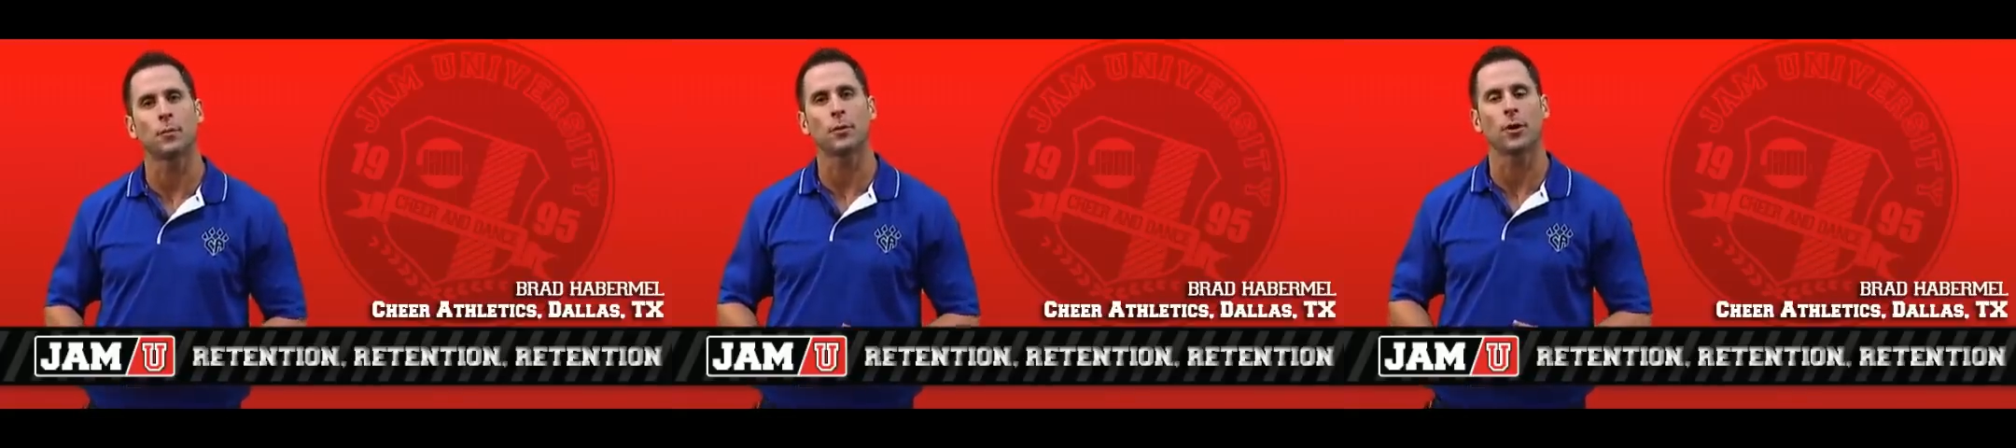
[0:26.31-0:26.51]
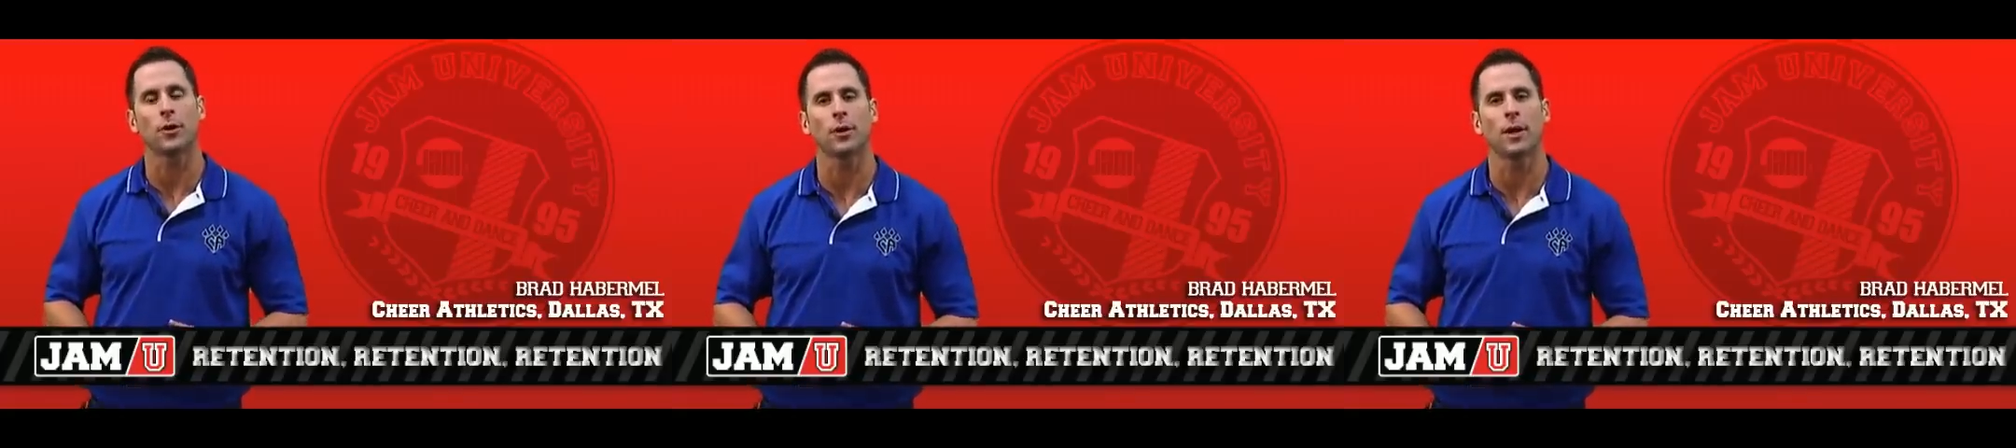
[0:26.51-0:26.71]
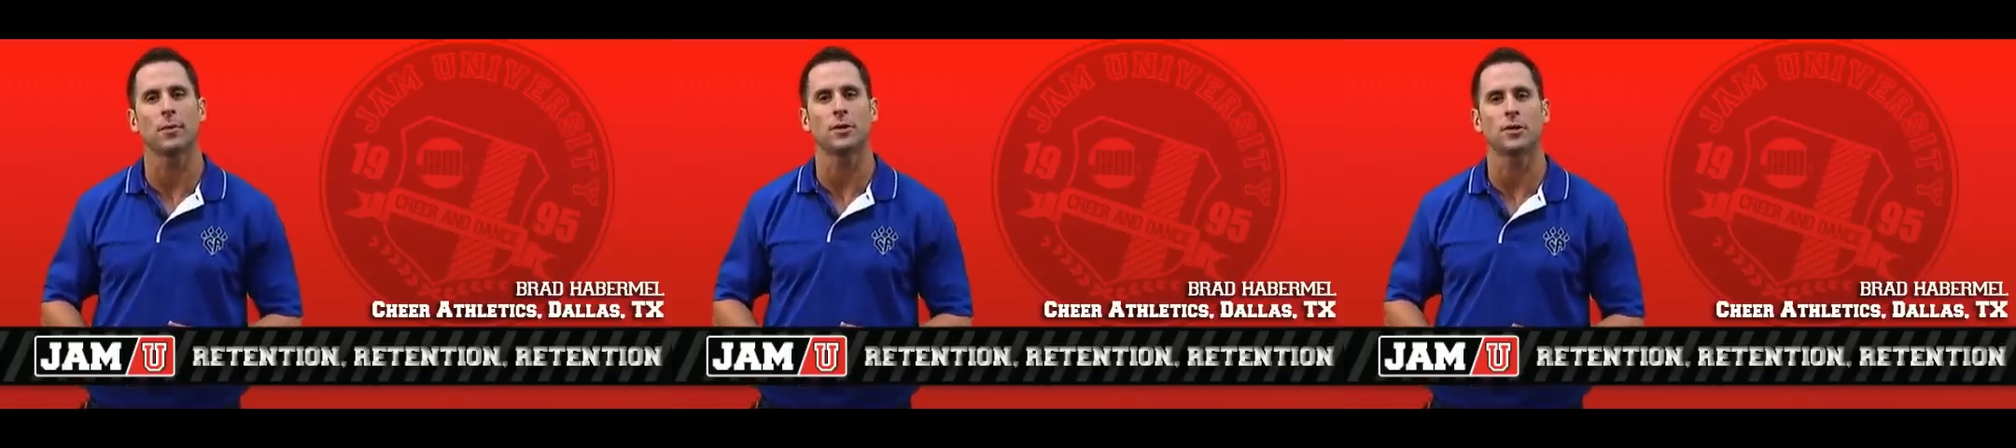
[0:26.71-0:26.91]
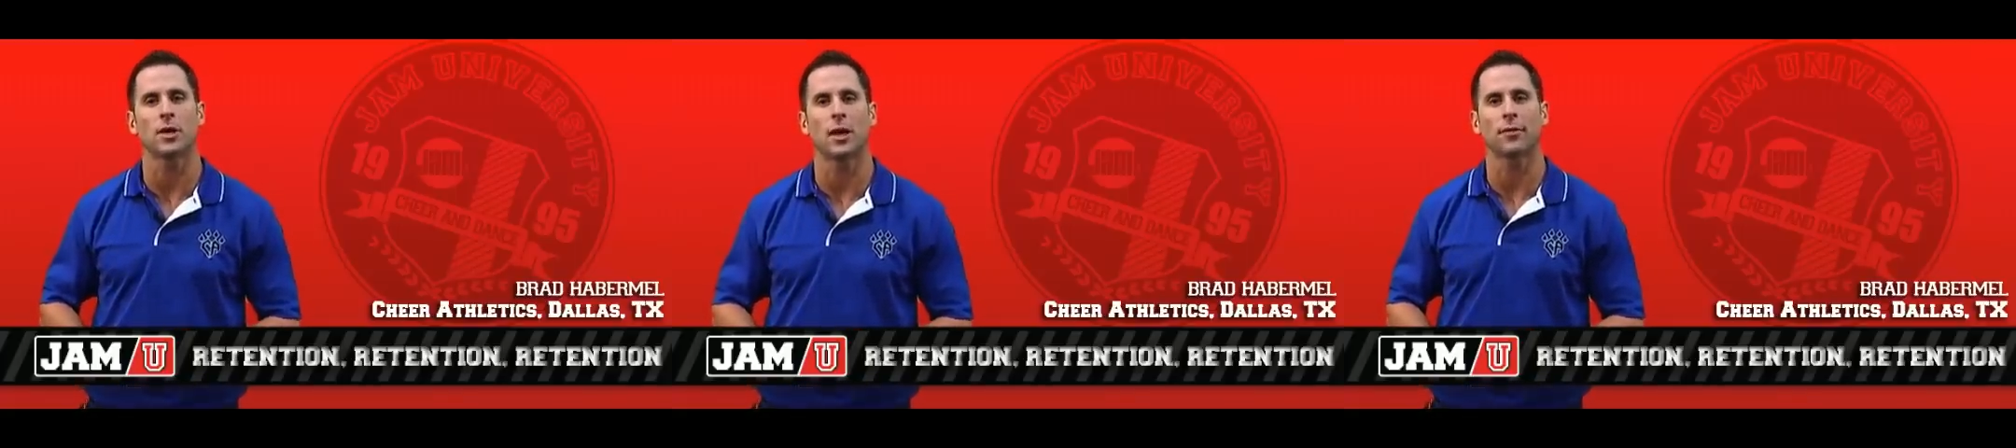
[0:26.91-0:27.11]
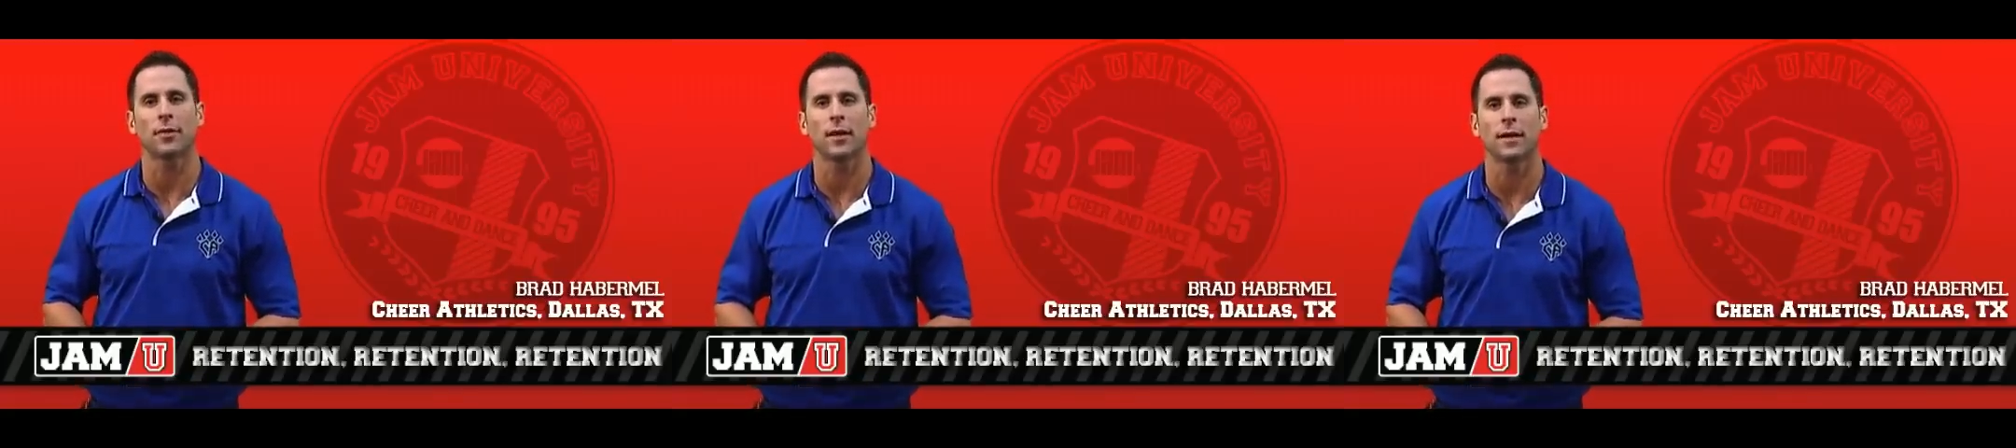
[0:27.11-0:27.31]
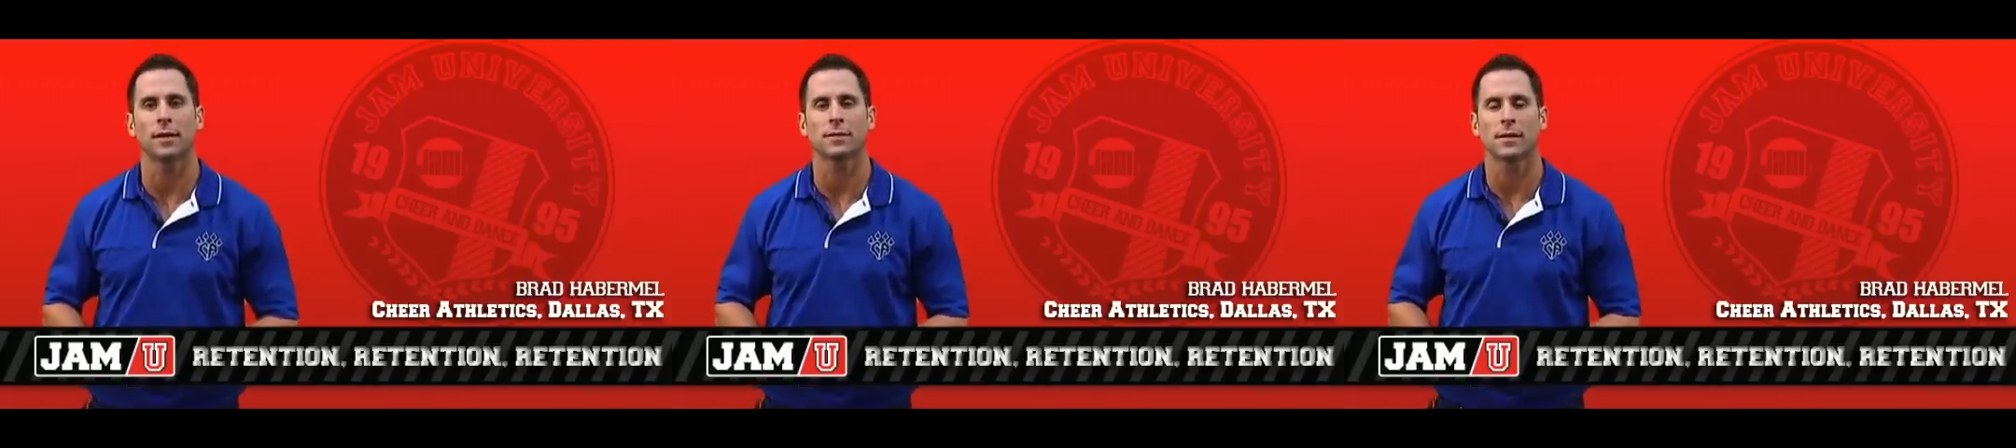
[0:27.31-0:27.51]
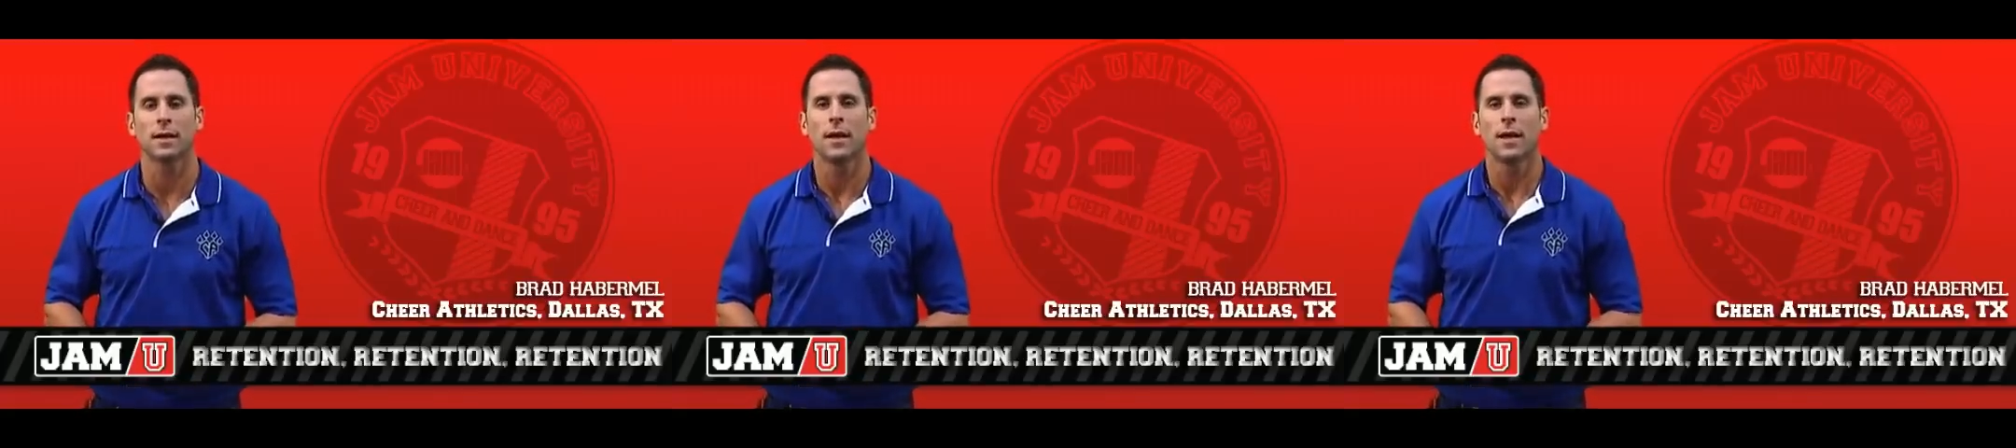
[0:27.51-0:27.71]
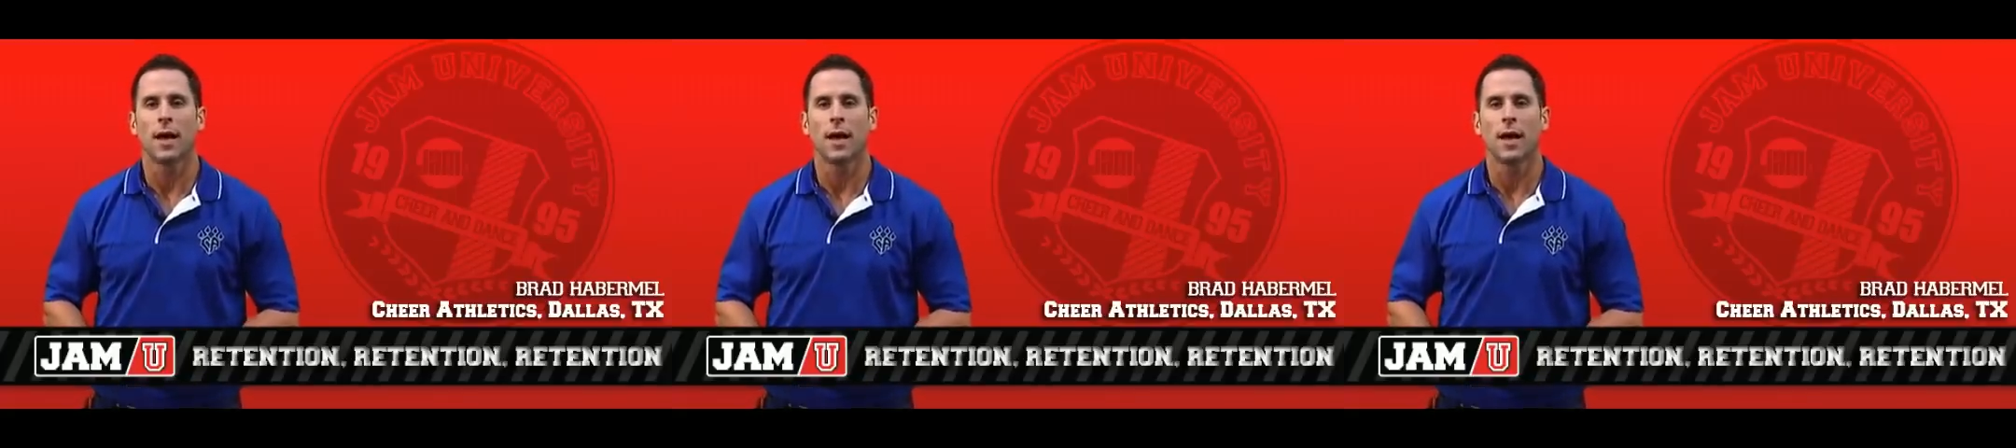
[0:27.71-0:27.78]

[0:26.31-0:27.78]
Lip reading: program at Cheer Athletics.